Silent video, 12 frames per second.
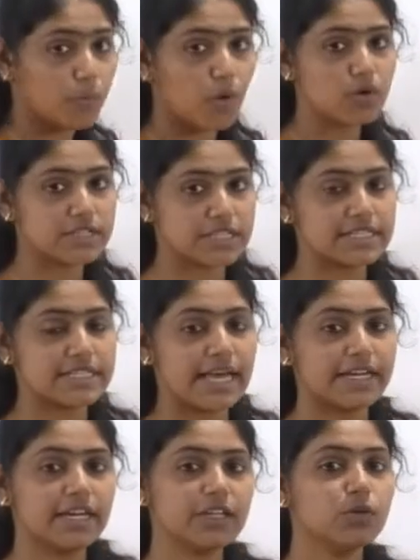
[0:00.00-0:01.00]
poses
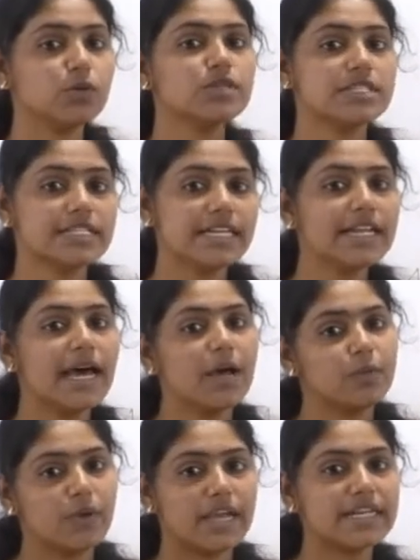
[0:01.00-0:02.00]
that are used in
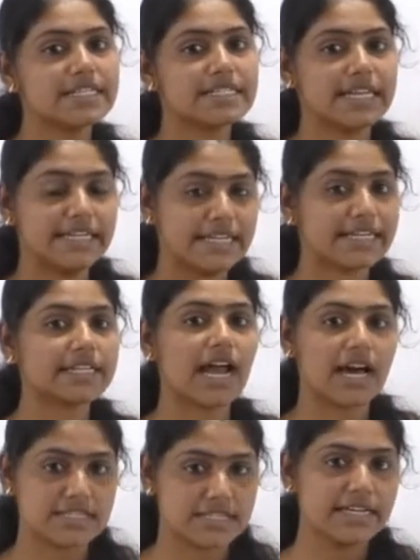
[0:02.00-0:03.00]
various Indian
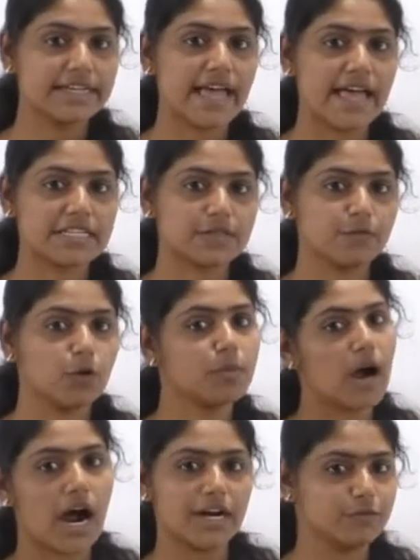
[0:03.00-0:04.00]
classical dance form,
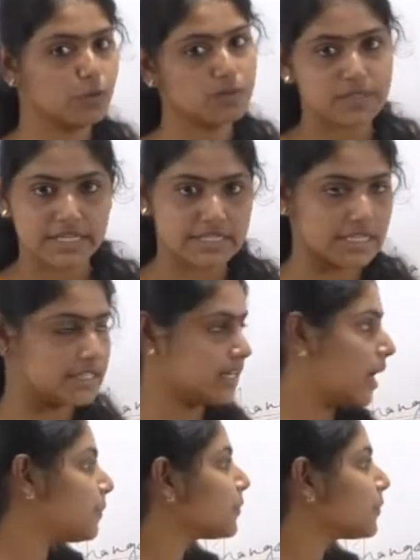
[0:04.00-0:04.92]
art forms, etc.